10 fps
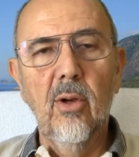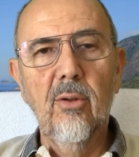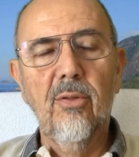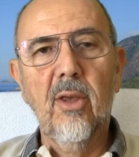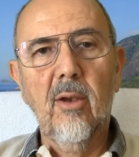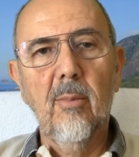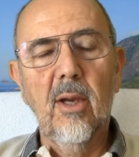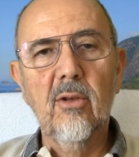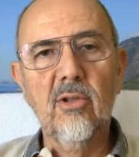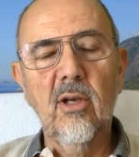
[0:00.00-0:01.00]
what you think
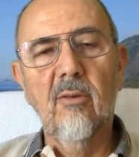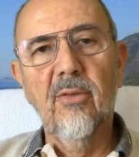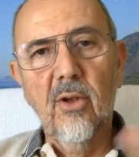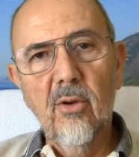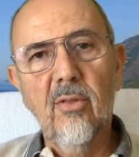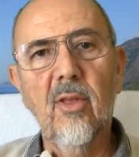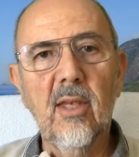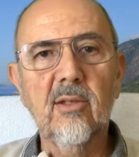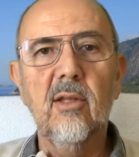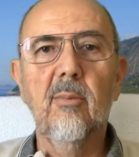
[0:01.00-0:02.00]
about yourself, the good
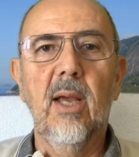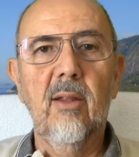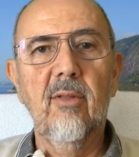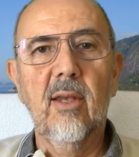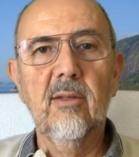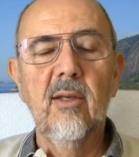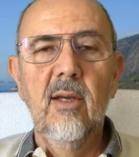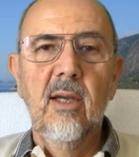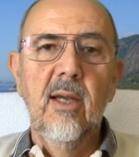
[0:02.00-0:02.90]
things and the bad things.